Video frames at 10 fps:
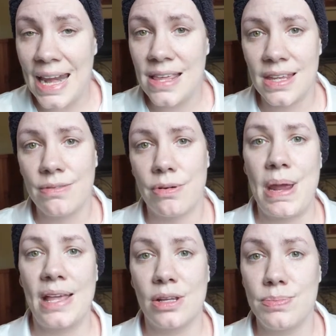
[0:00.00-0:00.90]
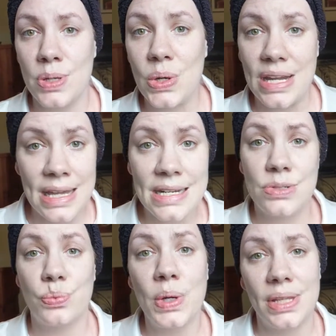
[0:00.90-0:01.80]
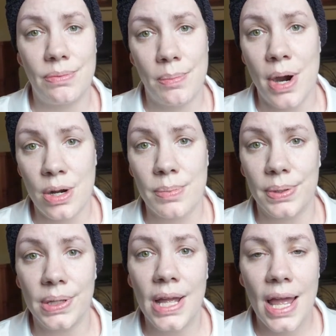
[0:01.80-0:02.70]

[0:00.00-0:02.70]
anything from Halo Beauty, it is really remarkable.